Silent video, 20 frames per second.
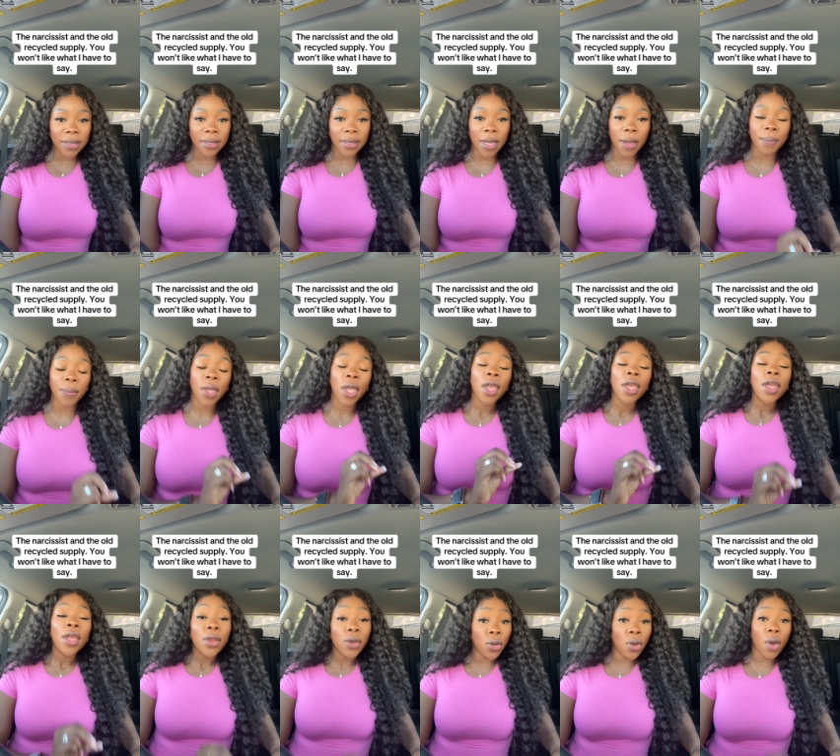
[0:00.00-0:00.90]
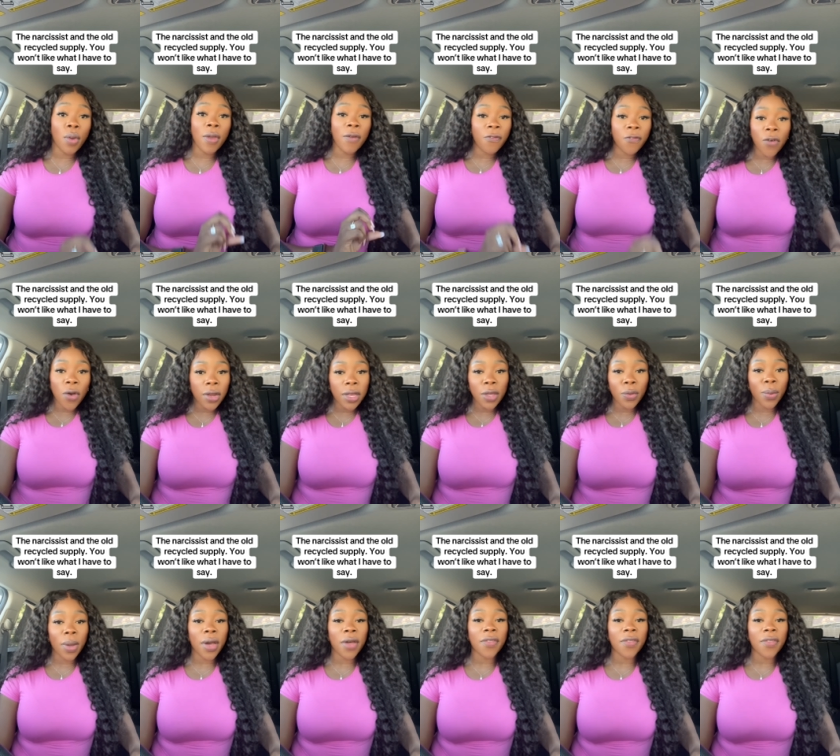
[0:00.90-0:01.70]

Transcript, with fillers: to them, knowing fully well